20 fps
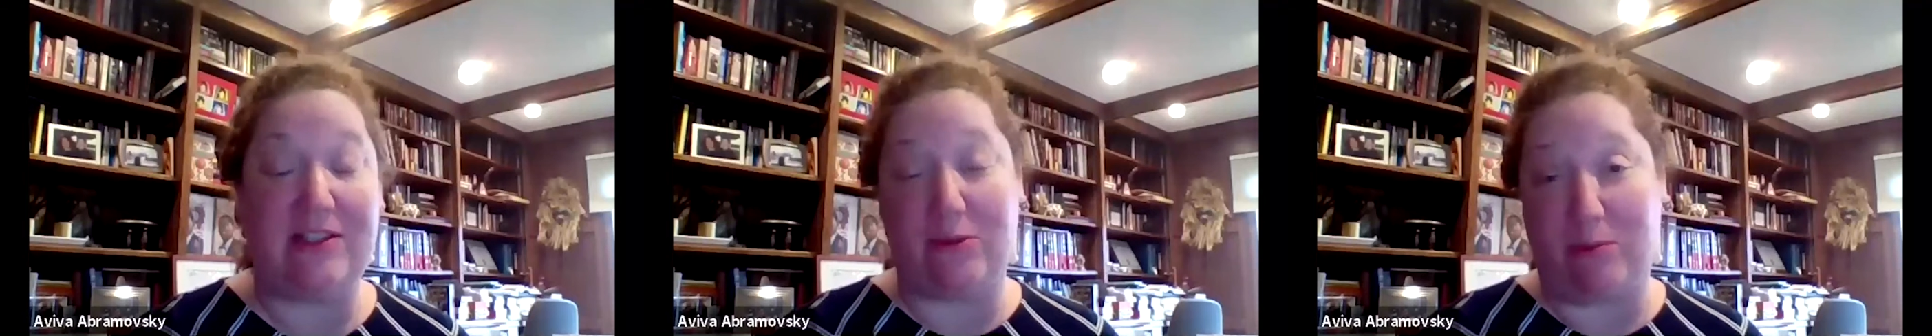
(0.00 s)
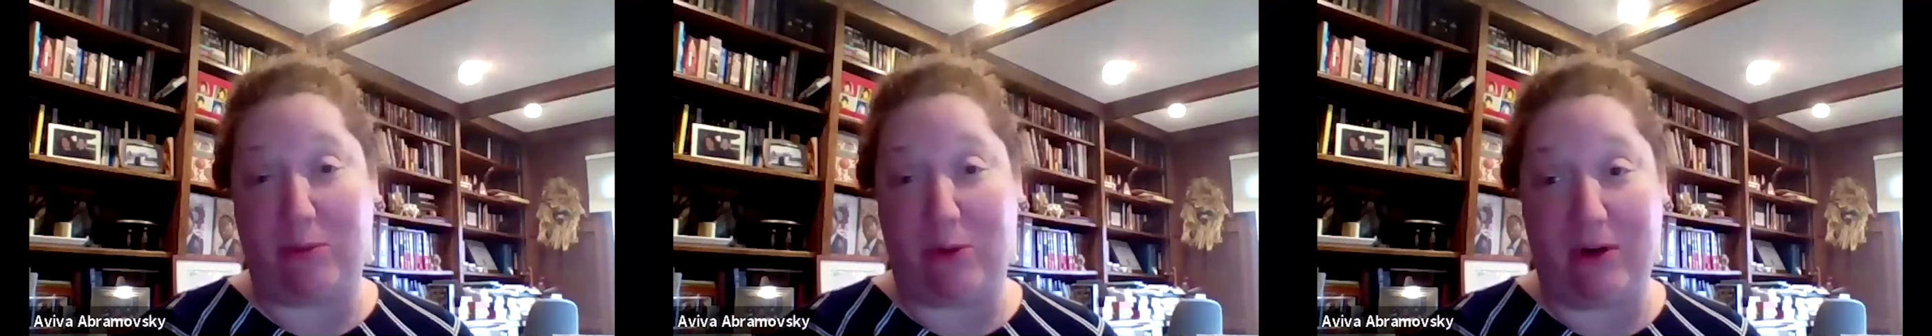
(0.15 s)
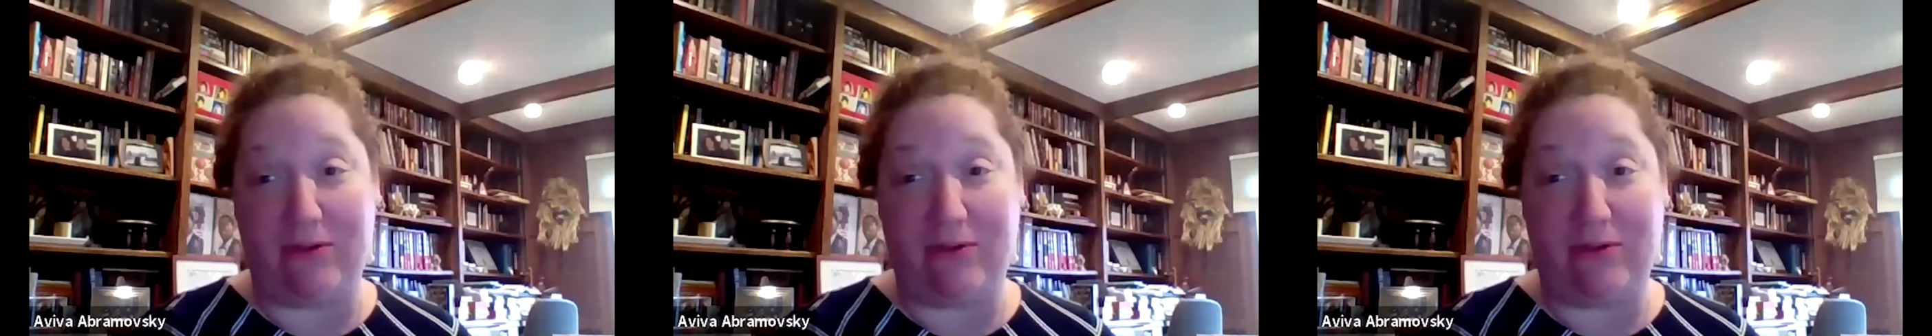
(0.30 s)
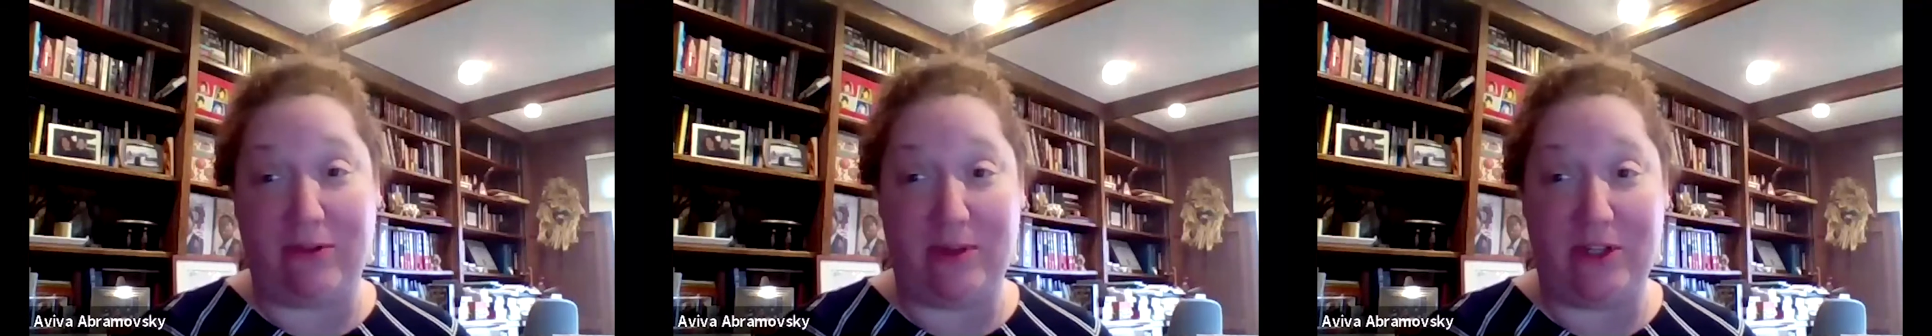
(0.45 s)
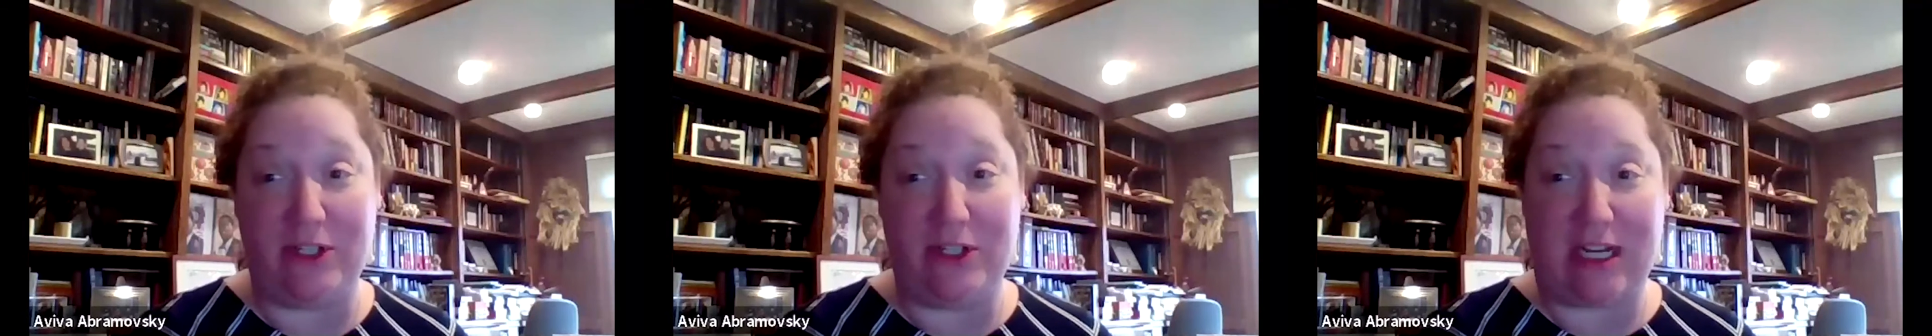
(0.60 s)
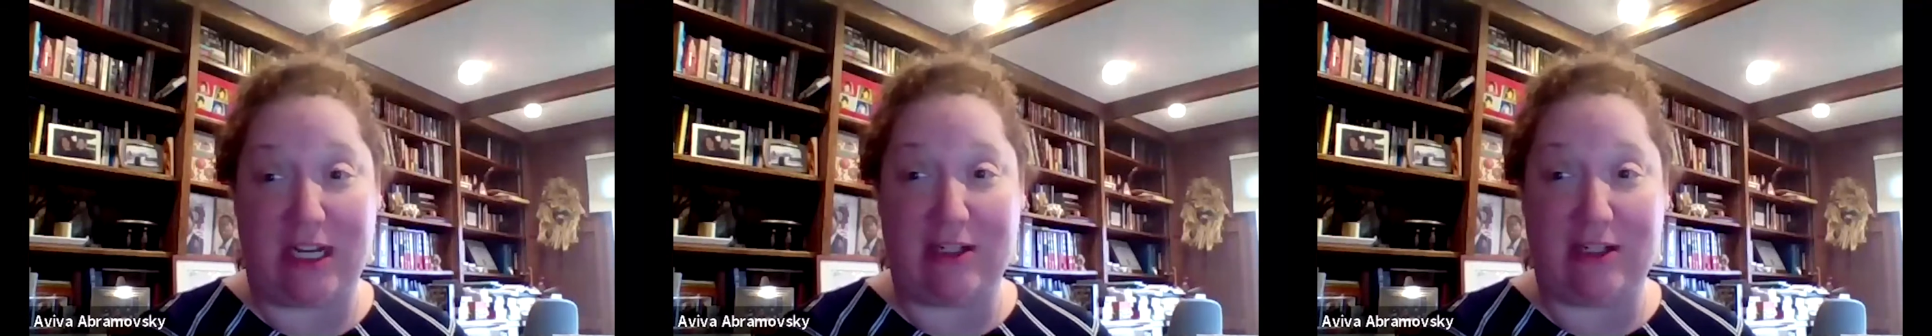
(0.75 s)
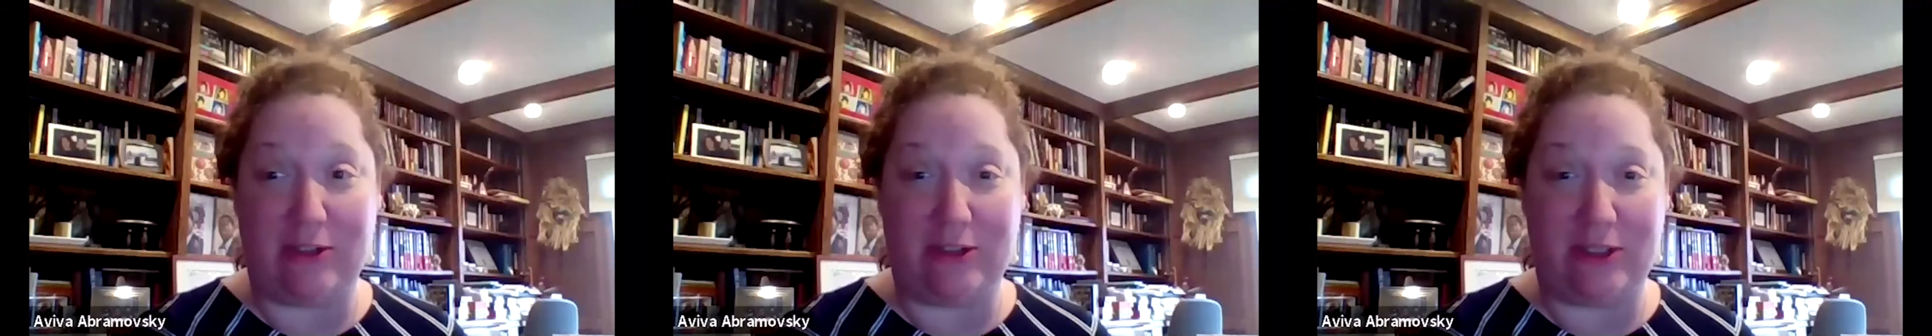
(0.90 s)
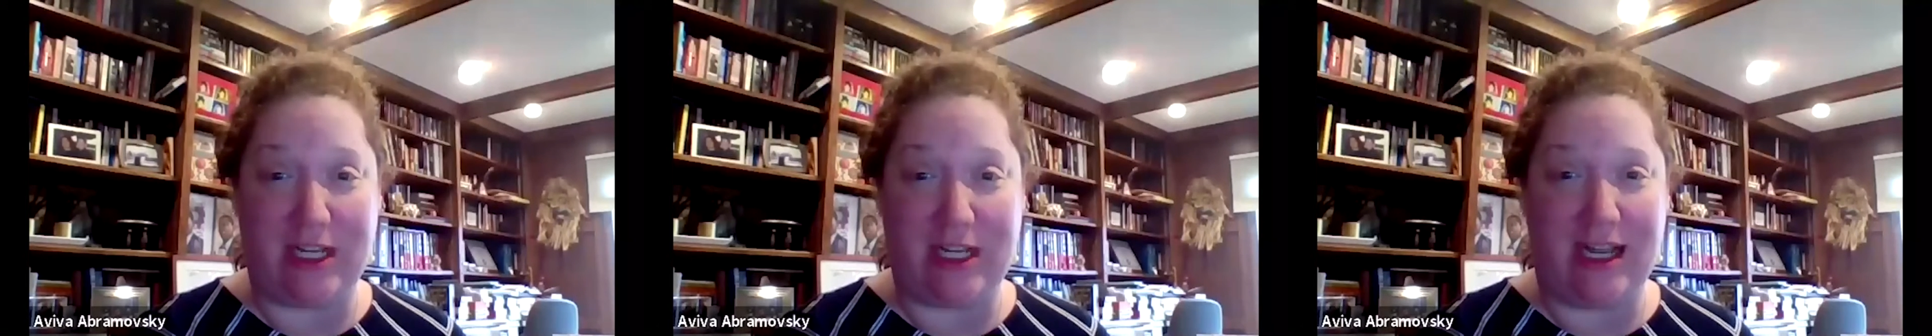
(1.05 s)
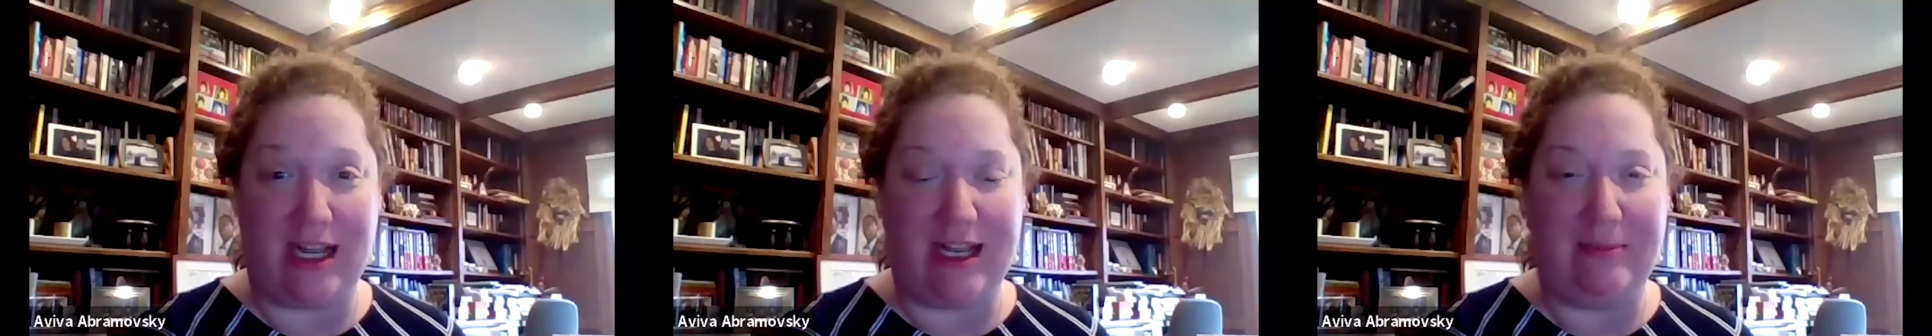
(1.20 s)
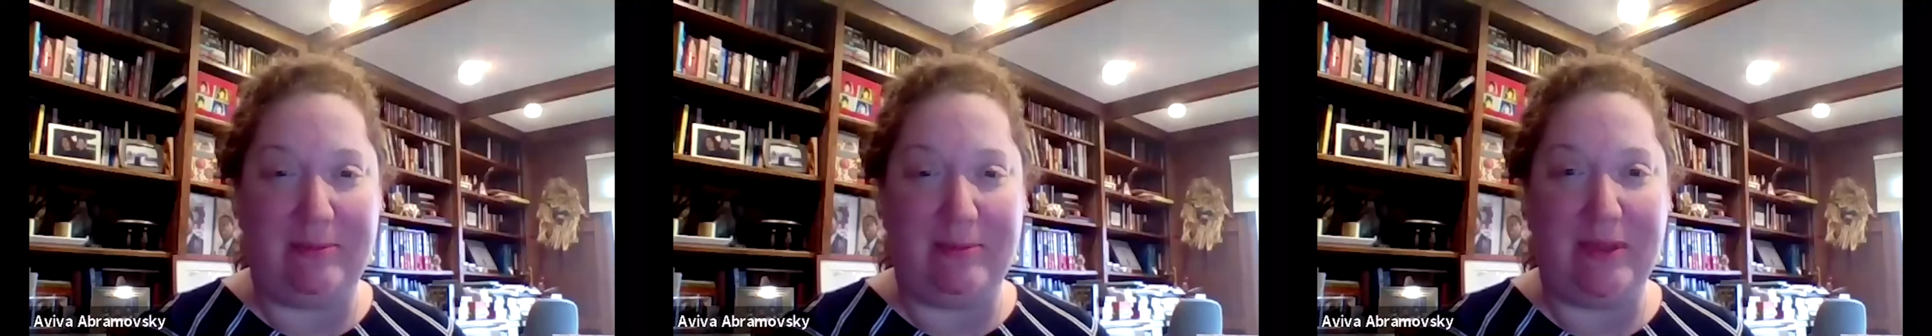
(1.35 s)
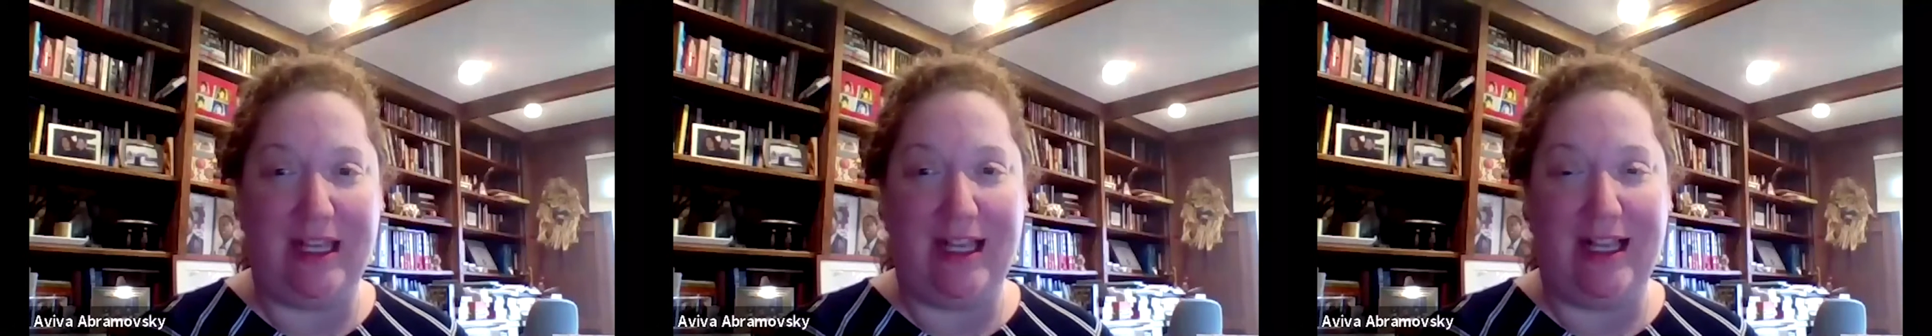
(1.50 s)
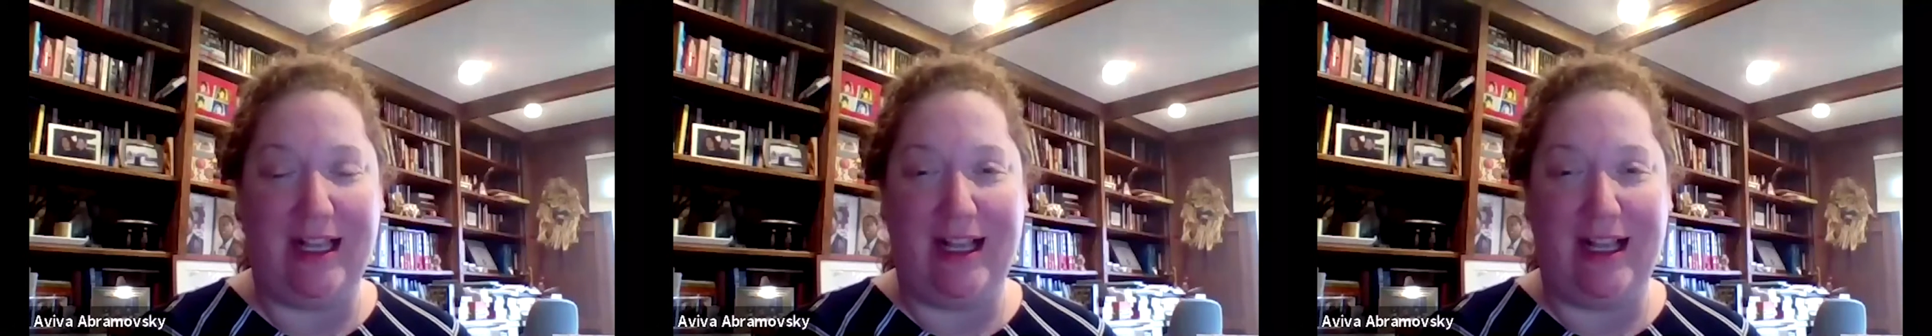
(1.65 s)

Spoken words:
a report from a gentler time.